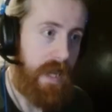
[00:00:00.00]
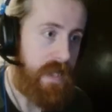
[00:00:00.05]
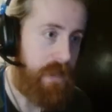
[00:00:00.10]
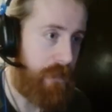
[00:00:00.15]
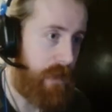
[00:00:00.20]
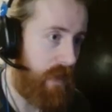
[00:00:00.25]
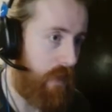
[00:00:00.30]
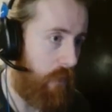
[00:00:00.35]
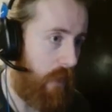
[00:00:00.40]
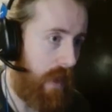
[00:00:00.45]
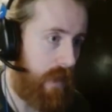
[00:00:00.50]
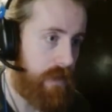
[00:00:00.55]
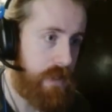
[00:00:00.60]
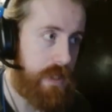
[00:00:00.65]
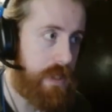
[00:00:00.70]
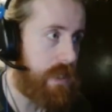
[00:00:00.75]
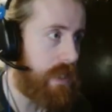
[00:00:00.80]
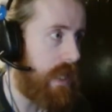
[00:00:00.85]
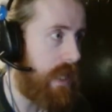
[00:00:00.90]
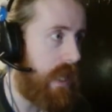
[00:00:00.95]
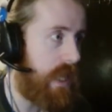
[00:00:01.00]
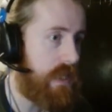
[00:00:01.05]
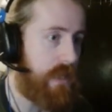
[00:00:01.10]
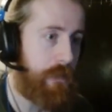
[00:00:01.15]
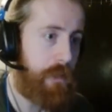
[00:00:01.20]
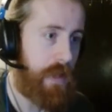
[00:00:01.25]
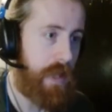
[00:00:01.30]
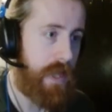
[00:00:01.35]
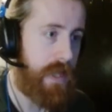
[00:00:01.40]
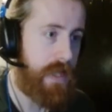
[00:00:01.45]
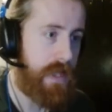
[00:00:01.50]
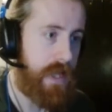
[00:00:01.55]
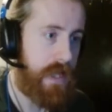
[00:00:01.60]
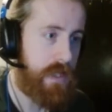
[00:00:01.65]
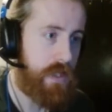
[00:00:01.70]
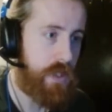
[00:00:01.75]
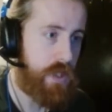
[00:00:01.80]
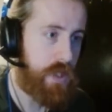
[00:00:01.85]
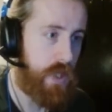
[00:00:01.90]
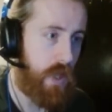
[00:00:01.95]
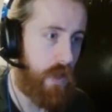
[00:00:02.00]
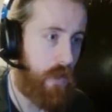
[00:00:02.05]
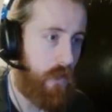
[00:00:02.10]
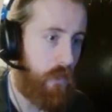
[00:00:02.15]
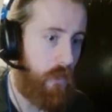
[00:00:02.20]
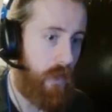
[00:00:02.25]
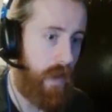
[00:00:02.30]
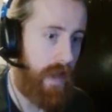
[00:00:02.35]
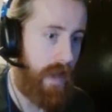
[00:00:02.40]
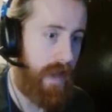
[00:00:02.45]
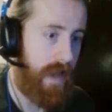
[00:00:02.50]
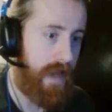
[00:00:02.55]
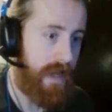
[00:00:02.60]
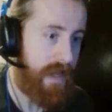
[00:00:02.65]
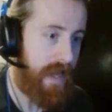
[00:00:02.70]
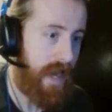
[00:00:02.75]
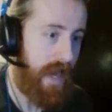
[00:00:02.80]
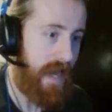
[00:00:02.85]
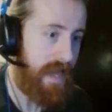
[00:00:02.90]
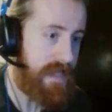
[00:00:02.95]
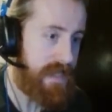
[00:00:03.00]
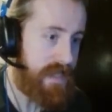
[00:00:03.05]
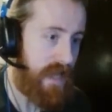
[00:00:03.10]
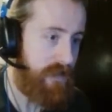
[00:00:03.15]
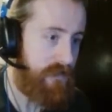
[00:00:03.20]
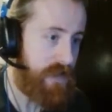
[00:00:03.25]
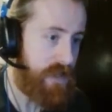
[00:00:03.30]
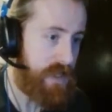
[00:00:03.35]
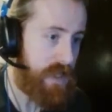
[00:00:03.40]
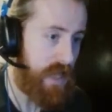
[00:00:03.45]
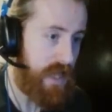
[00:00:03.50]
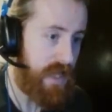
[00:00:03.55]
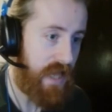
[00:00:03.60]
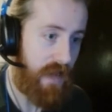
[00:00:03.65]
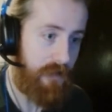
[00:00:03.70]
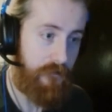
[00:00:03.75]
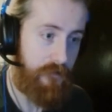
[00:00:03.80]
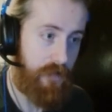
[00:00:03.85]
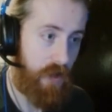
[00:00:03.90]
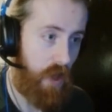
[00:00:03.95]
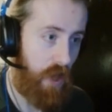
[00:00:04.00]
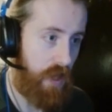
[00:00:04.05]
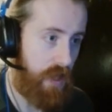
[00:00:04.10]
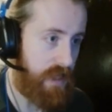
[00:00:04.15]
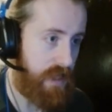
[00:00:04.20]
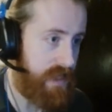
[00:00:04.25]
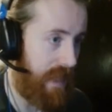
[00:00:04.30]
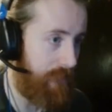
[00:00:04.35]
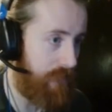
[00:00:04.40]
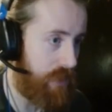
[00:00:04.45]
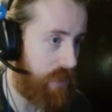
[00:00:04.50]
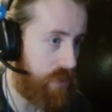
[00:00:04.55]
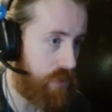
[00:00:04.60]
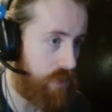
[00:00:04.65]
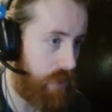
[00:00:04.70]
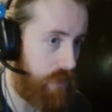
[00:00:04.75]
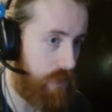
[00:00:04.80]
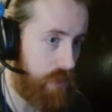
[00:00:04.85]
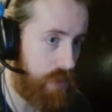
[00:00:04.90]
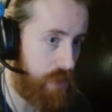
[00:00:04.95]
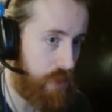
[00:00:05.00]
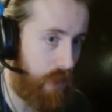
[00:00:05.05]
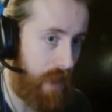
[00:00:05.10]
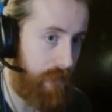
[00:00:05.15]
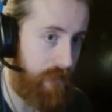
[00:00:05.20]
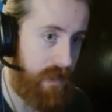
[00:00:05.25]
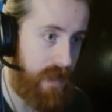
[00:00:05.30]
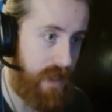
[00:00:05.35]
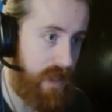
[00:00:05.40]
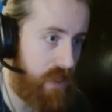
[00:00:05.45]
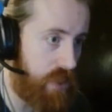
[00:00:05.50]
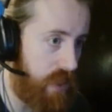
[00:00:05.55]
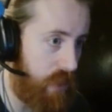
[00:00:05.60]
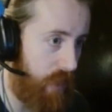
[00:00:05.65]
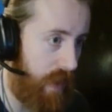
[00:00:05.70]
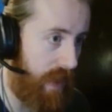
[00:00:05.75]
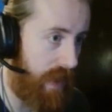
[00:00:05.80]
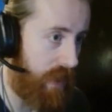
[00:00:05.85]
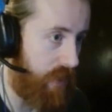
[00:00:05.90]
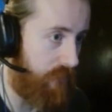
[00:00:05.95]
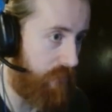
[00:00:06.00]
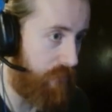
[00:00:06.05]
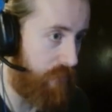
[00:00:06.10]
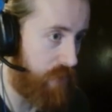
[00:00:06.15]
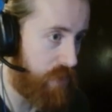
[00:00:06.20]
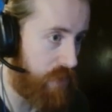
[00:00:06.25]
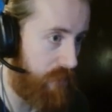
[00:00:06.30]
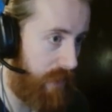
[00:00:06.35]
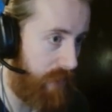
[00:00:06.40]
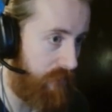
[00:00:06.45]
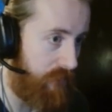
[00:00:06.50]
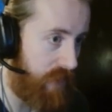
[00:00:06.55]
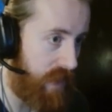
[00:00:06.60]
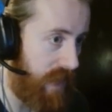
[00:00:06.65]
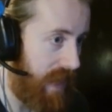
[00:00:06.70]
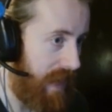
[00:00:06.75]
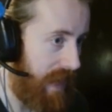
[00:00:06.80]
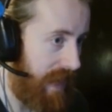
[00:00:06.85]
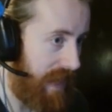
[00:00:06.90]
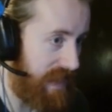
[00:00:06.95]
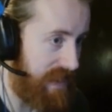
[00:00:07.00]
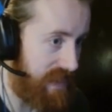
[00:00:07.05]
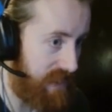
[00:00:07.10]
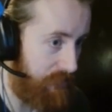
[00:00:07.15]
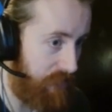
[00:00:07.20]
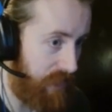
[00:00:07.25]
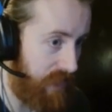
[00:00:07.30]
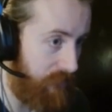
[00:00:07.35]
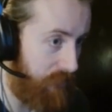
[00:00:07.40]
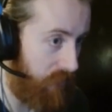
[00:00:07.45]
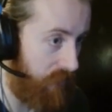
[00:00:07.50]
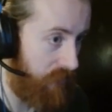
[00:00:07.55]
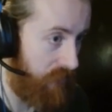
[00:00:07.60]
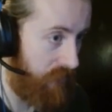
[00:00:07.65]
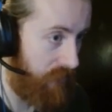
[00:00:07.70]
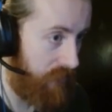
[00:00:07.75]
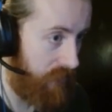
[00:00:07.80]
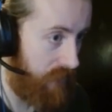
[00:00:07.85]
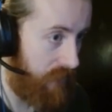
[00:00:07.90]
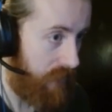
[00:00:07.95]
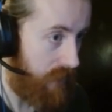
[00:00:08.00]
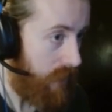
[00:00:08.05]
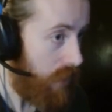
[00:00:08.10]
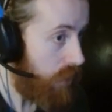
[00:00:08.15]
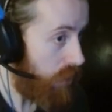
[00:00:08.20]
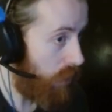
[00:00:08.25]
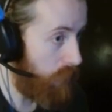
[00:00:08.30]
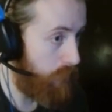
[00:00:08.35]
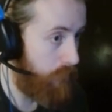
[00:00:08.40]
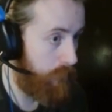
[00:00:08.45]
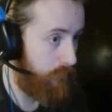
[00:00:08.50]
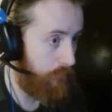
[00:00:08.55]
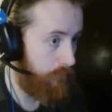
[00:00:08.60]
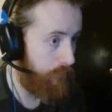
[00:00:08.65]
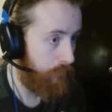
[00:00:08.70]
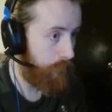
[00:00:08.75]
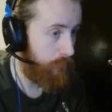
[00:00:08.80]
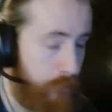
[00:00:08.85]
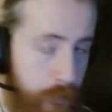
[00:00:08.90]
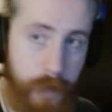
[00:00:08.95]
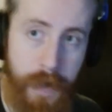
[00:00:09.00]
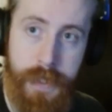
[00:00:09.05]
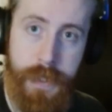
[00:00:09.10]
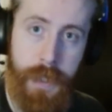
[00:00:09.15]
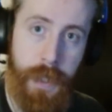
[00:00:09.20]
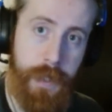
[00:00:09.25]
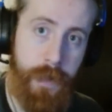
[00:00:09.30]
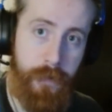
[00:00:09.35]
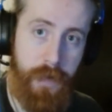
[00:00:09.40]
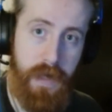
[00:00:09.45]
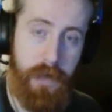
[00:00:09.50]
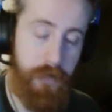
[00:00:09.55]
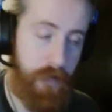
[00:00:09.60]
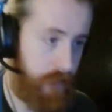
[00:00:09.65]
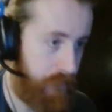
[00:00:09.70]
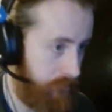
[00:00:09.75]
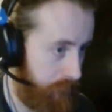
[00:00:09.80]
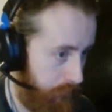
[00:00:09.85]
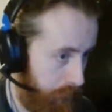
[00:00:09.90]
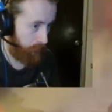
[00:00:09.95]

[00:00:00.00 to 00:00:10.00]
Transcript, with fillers: it's been a while since I last played this, so yeah, it's safe to say that I've forgotten the damn controls, so I'm literally waking off muscle memory. Is it the B button? Nope. It's not the B button.